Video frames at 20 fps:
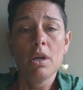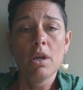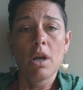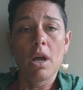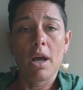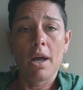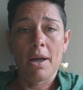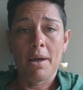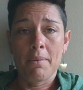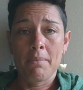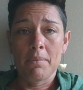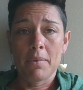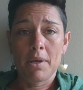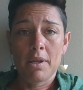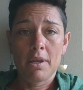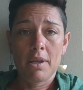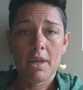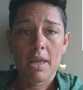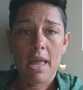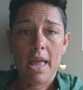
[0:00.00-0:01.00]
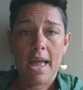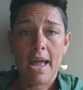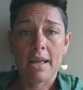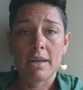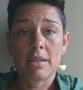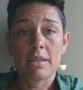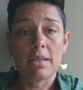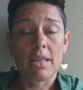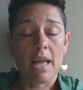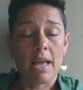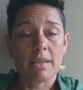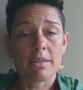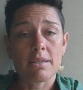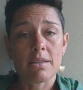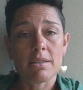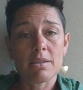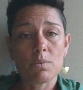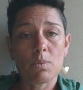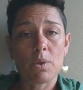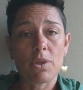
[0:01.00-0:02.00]
um, had
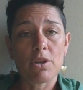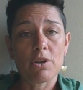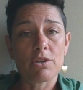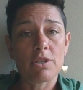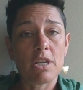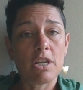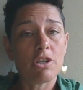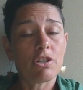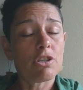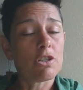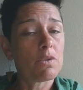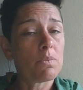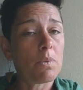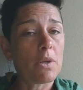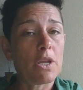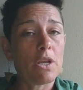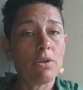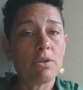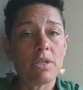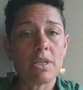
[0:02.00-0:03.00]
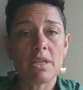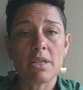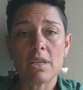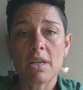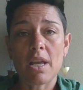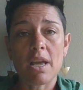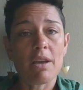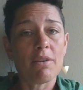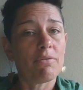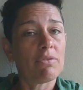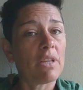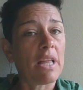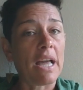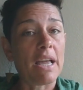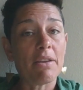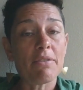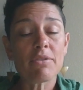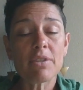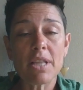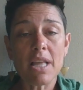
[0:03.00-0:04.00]
classes with your teachers, but you didn't have
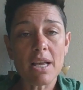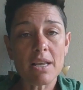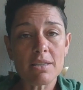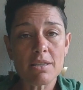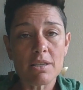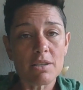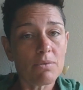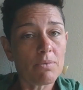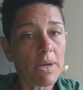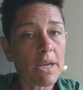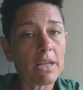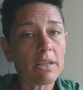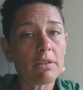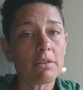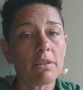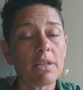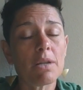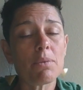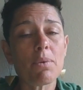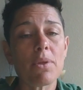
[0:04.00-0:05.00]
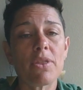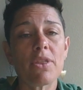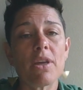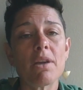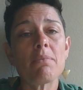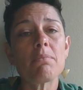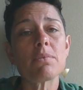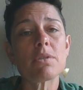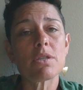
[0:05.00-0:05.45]
live classes regularly with them.